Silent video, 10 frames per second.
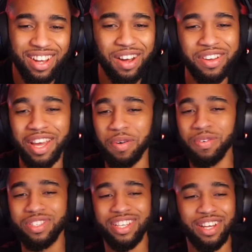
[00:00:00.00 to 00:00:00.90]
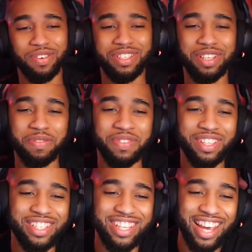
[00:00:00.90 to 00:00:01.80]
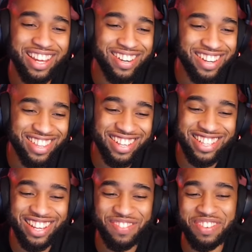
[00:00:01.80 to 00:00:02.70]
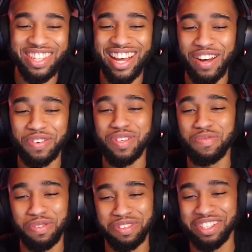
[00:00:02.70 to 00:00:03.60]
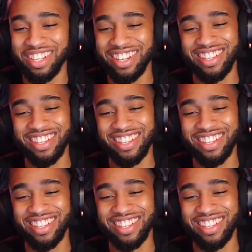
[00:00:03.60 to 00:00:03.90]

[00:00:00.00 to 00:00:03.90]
Okay, I won't say that was something insane or nothing like that, but that was pretty good.